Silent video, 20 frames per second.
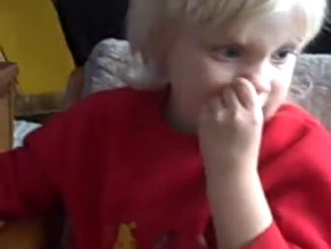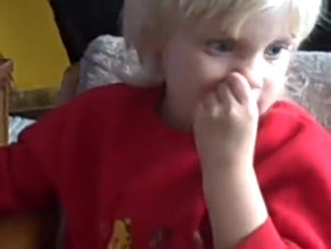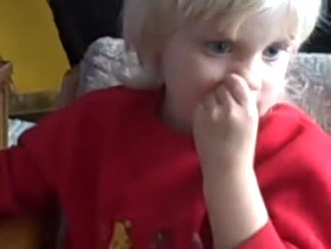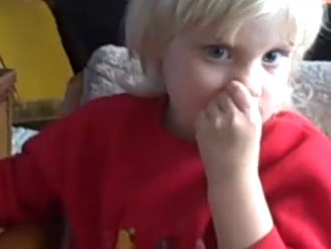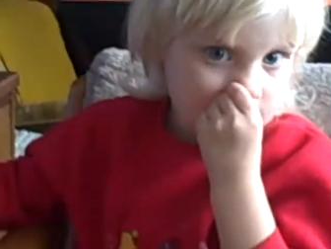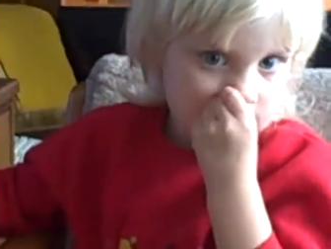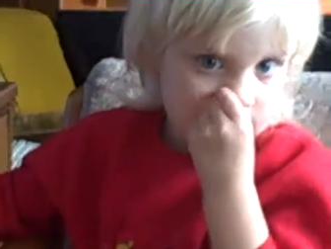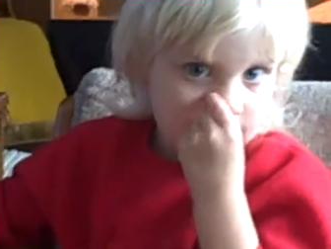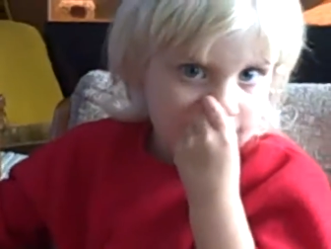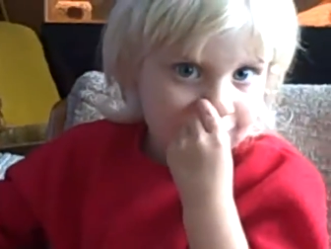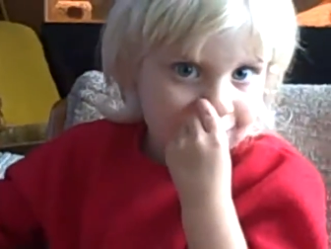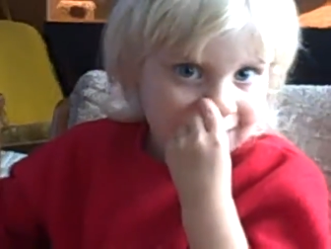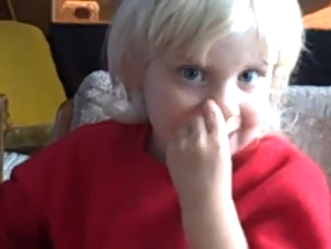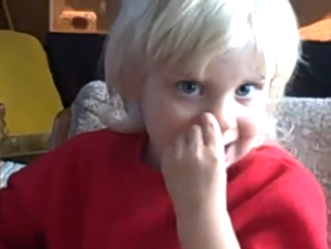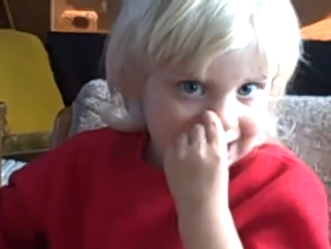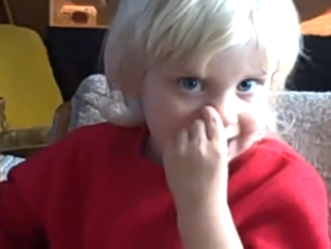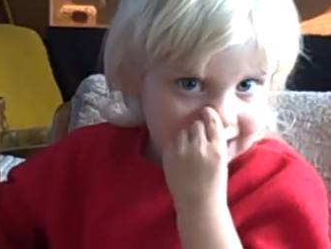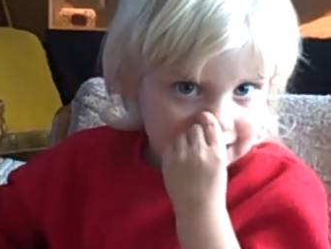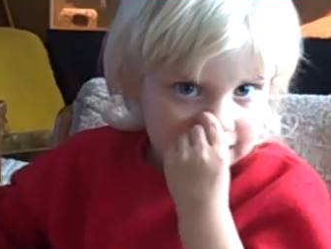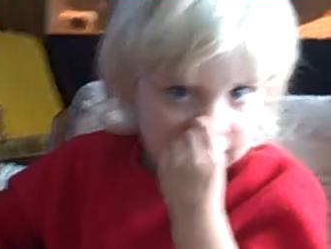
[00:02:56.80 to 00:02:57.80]
Apparently, I
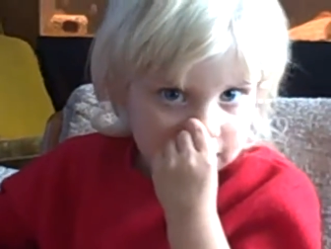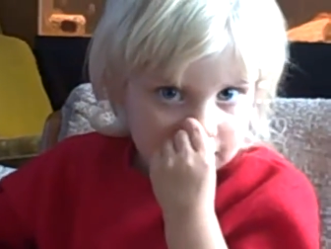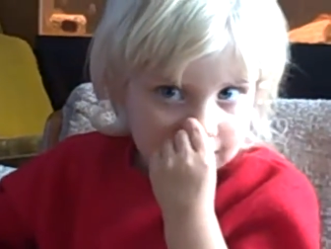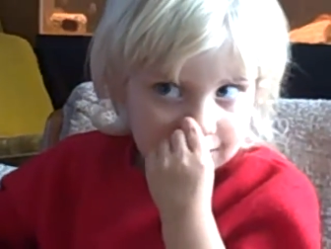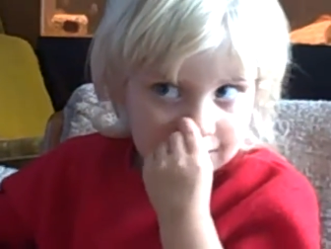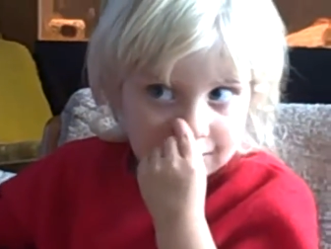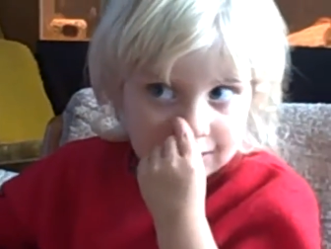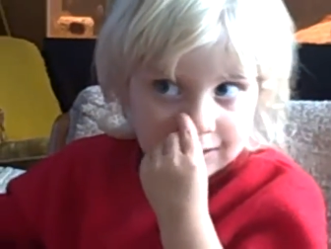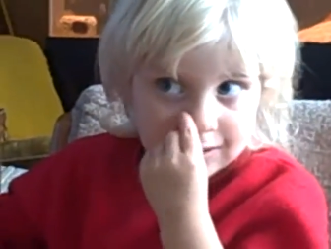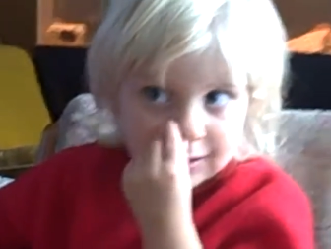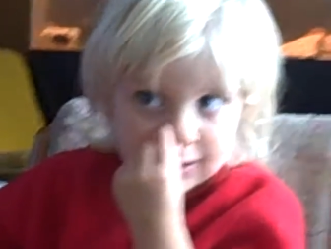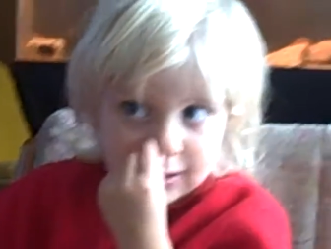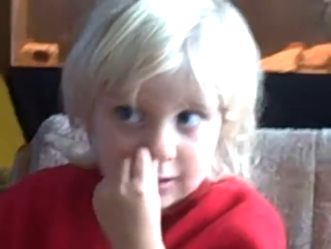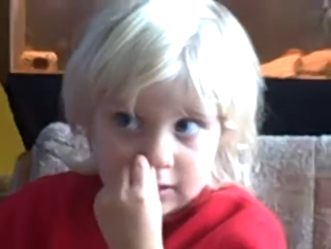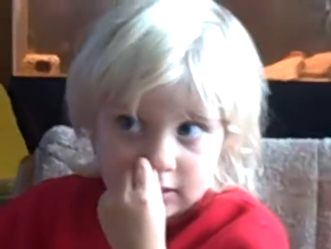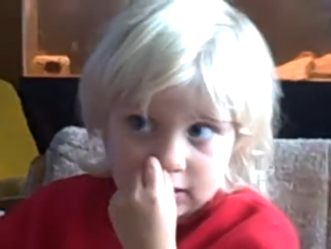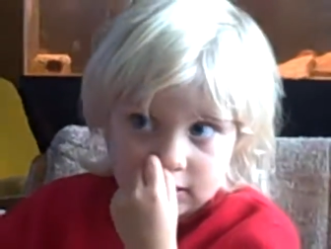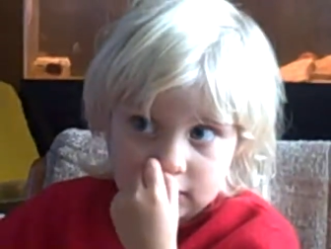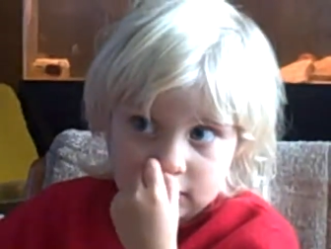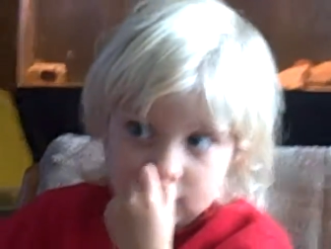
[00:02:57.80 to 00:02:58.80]
have to say it
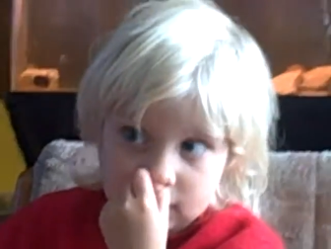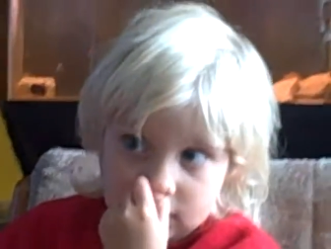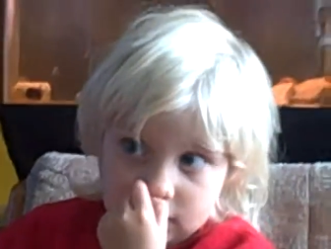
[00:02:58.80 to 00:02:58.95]
first.